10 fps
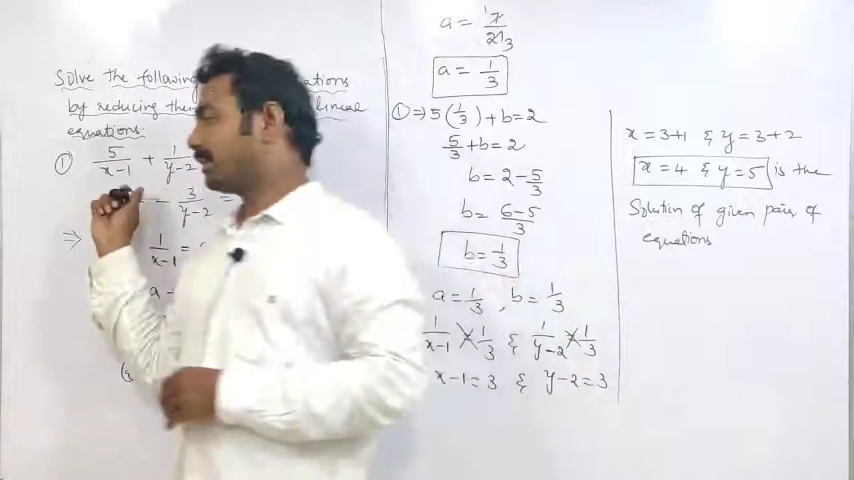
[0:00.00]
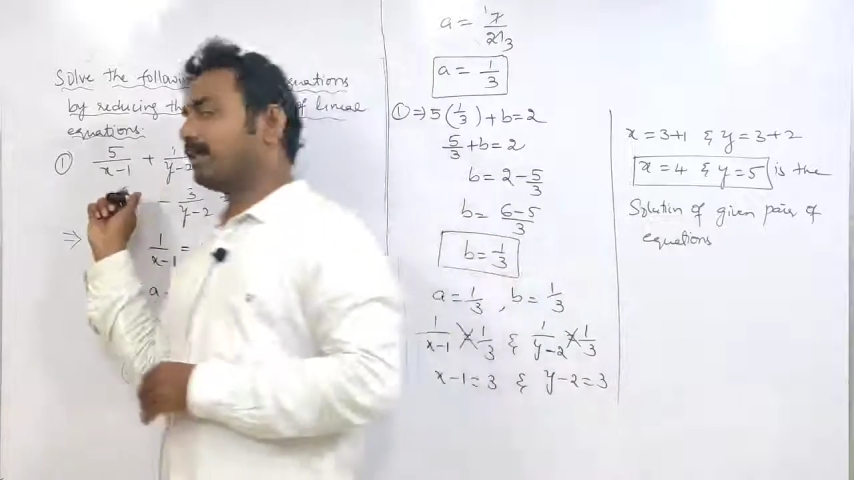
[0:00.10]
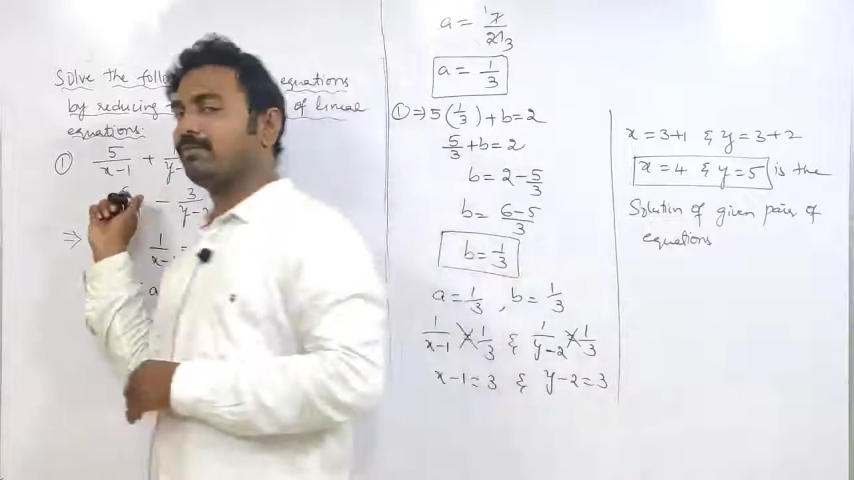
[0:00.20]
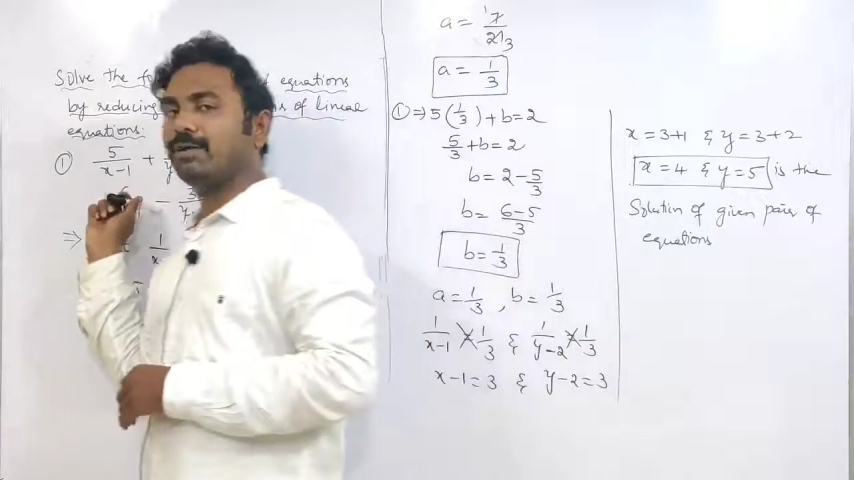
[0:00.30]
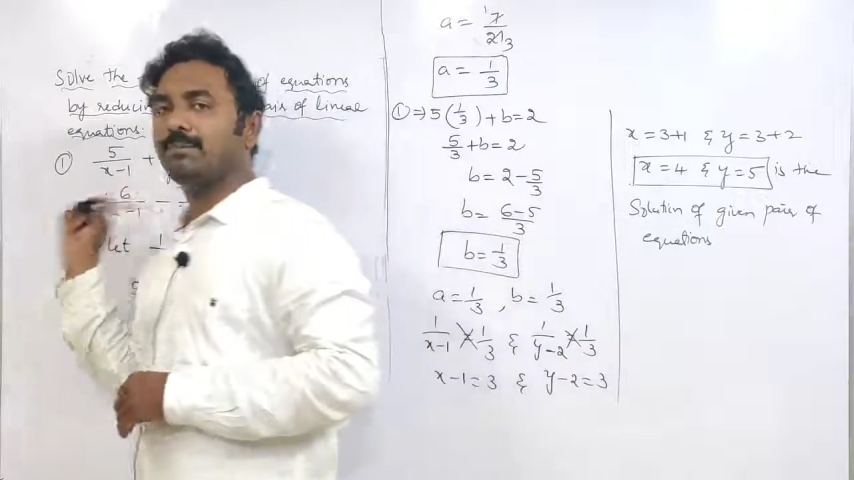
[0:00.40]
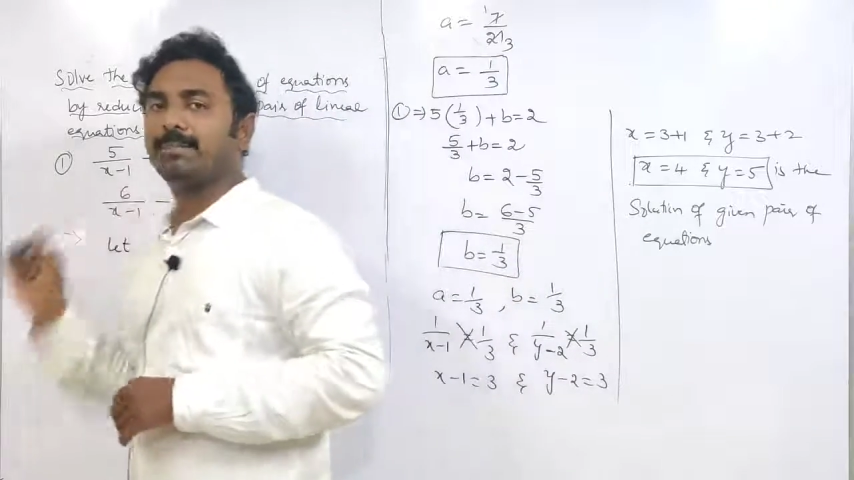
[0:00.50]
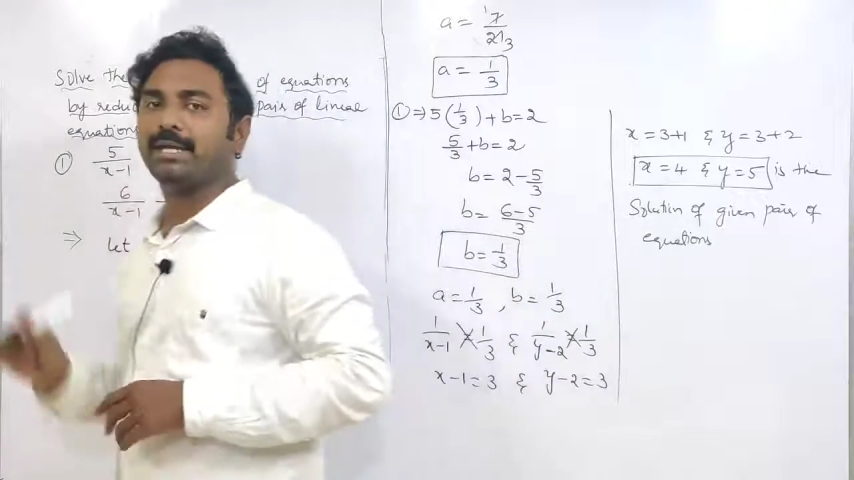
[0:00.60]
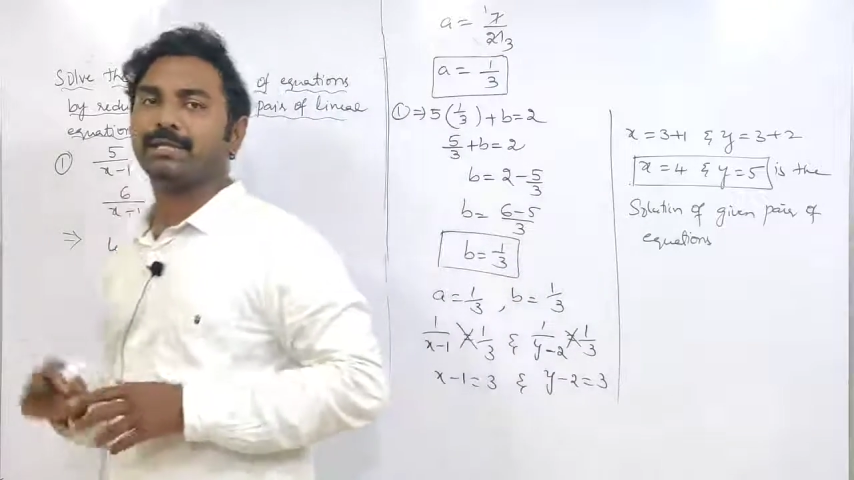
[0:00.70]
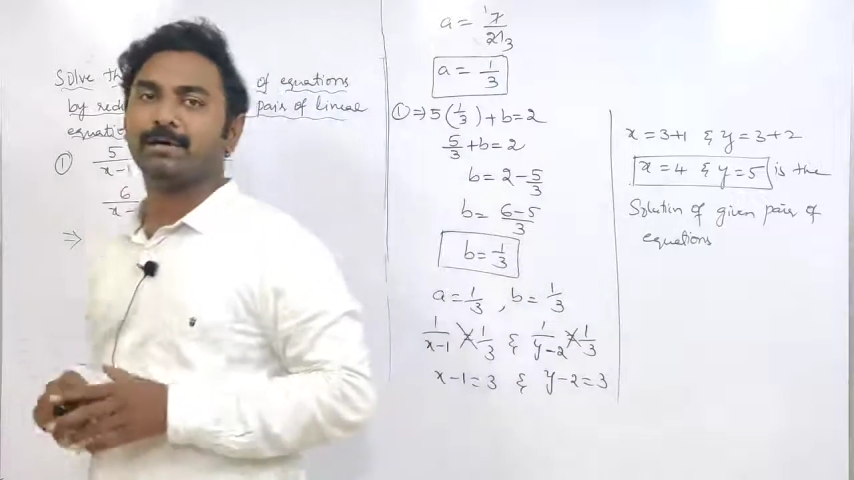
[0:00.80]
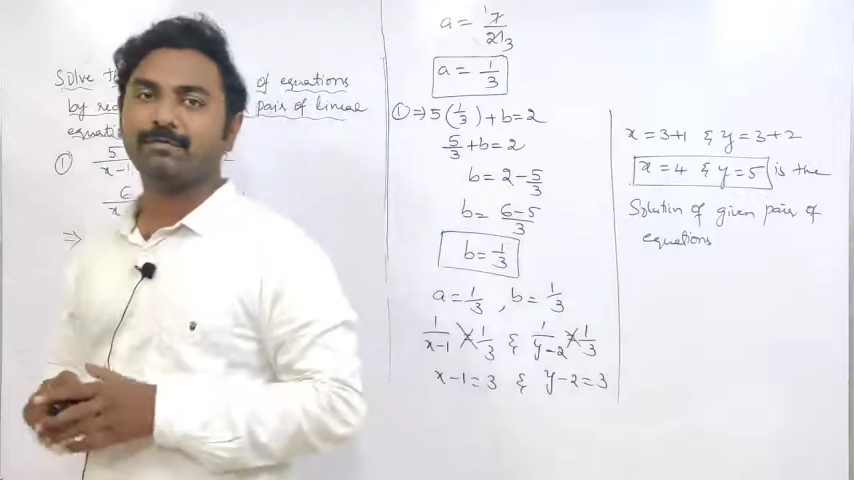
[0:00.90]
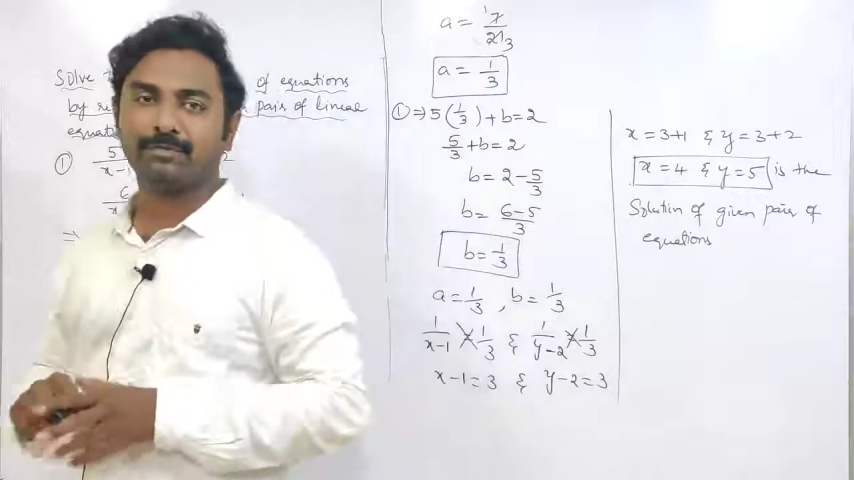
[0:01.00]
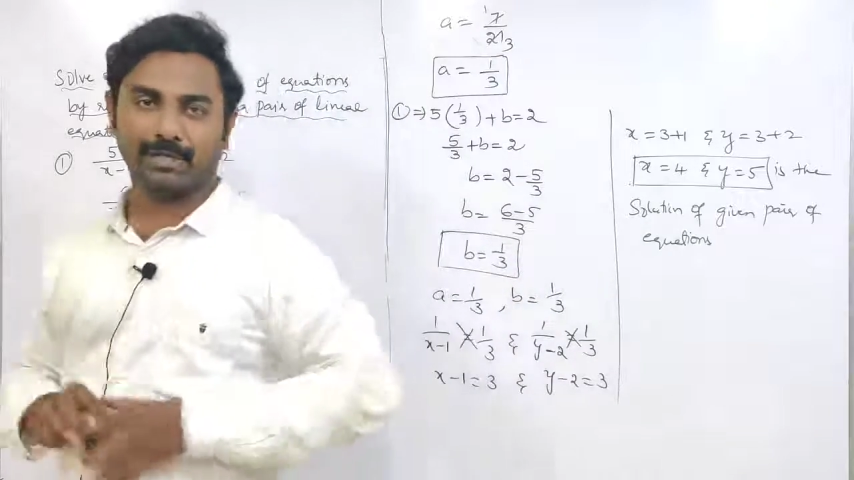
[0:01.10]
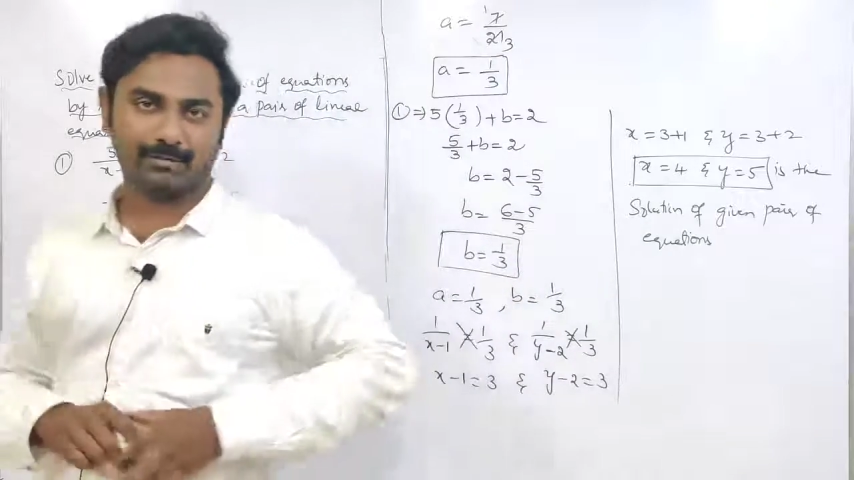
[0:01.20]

given pair of